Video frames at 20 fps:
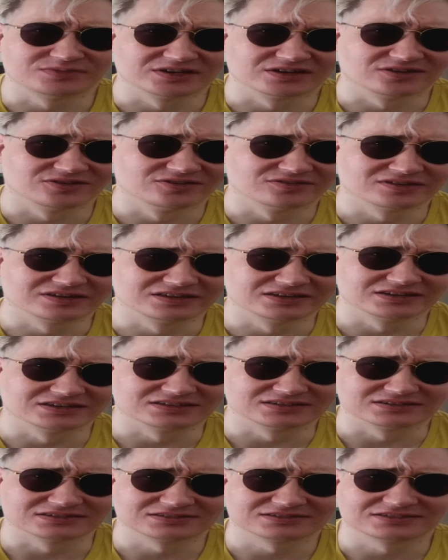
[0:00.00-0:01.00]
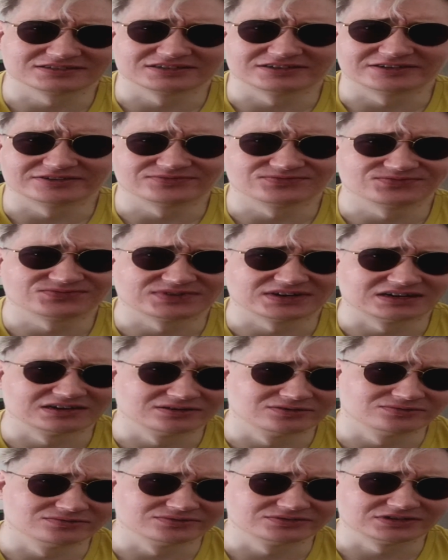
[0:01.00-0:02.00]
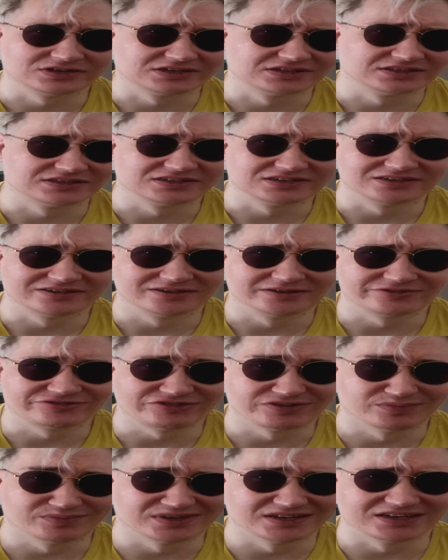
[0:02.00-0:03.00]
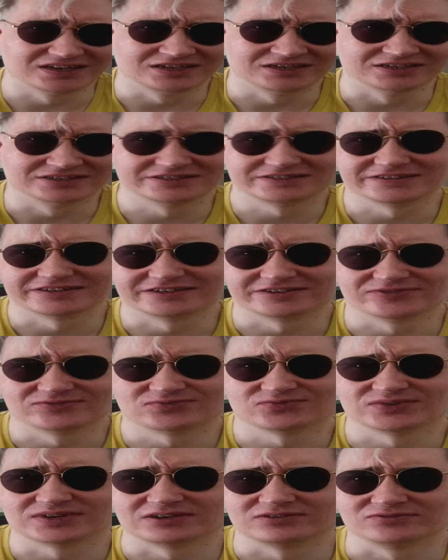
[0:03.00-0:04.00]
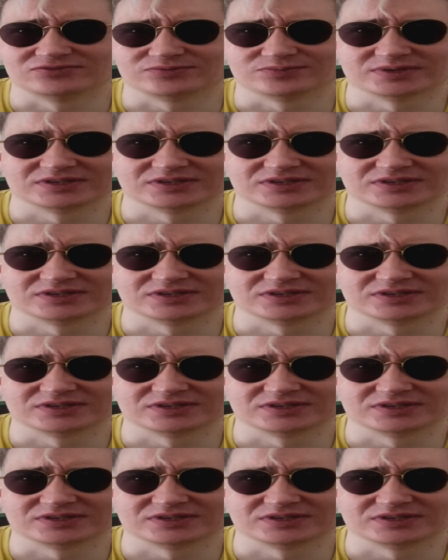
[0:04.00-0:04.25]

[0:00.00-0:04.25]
belongings are found and their remains are found,